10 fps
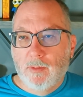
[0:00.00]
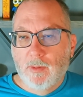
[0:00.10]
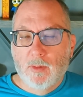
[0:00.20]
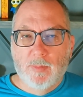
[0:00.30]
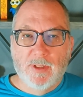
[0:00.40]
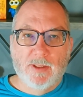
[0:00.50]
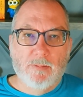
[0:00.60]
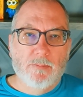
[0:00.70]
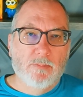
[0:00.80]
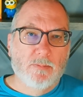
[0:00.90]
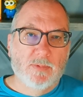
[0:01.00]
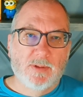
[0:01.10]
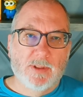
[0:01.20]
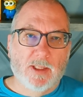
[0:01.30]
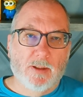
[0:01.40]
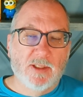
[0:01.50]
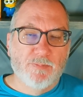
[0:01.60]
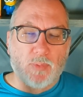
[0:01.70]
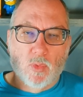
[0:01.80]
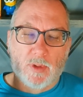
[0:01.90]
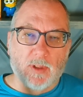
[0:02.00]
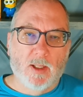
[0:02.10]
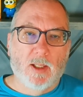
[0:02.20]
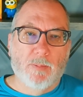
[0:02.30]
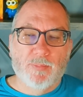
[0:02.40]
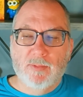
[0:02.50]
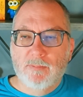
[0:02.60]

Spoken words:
Nobody there. It's boarded up.